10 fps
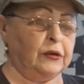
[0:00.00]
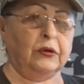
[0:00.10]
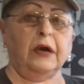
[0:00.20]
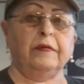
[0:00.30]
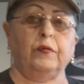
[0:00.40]

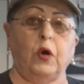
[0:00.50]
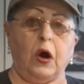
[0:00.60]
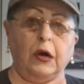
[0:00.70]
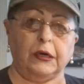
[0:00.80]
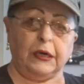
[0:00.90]
don't have a
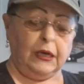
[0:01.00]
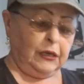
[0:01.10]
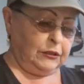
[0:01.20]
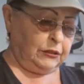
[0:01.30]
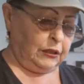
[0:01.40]
wok,
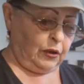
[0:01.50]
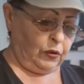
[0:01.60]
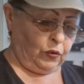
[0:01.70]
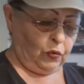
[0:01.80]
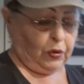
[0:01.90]

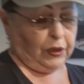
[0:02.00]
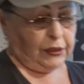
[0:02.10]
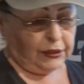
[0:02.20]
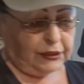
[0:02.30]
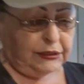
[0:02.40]
so
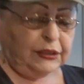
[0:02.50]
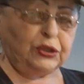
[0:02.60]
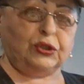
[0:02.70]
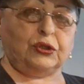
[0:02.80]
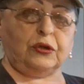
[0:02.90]
it is a
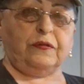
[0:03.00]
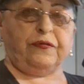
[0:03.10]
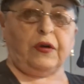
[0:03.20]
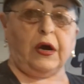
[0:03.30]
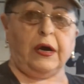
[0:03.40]
stir
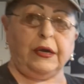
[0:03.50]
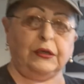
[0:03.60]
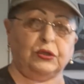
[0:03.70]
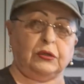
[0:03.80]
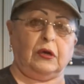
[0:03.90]

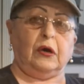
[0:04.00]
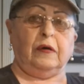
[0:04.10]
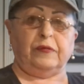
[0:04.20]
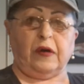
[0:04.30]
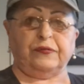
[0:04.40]
fry
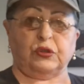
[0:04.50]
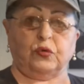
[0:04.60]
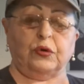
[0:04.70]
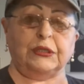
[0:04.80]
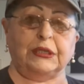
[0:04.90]
of
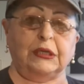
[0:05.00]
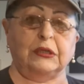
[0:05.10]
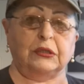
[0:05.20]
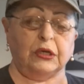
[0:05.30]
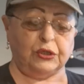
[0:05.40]
sorts in
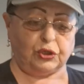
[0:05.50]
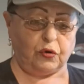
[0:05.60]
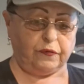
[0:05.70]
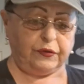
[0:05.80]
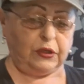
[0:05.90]
the Dutch
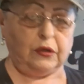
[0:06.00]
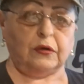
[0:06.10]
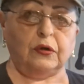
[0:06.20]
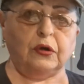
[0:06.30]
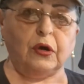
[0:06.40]
oven.
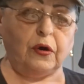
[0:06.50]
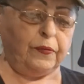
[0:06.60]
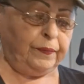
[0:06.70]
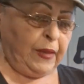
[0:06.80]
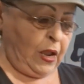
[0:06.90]
Here you
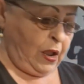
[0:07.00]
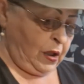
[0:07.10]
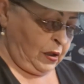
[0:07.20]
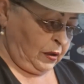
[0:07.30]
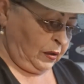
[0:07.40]
go.
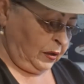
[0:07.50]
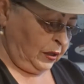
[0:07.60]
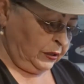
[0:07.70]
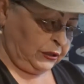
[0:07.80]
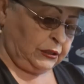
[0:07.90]

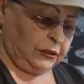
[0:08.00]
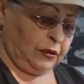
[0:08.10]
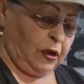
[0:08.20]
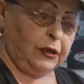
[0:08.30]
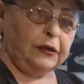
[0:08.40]
It's
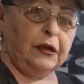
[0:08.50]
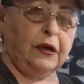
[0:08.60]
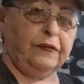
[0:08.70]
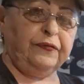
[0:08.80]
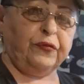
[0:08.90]
hot
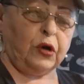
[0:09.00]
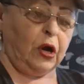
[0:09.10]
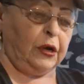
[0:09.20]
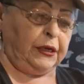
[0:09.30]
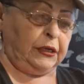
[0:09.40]
enough for
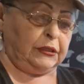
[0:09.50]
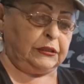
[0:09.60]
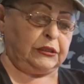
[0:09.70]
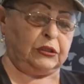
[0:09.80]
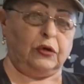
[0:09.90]

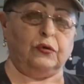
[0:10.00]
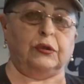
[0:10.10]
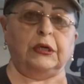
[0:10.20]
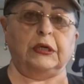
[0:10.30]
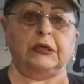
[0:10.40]
onions. So
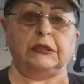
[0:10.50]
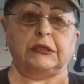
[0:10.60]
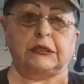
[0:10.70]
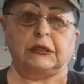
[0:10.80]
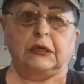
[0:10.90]

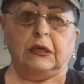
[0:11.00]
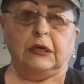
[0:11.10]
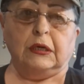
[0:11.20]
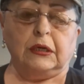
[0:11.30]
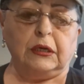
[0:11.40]
this
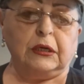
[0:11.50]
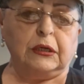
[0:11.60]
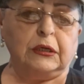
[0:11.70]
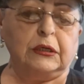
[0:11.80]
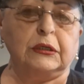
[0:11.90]

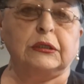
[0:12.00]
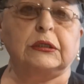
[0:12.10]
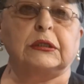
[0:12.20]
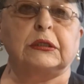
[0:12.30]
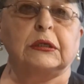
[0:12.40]

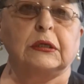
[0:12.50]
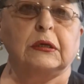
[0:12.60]
is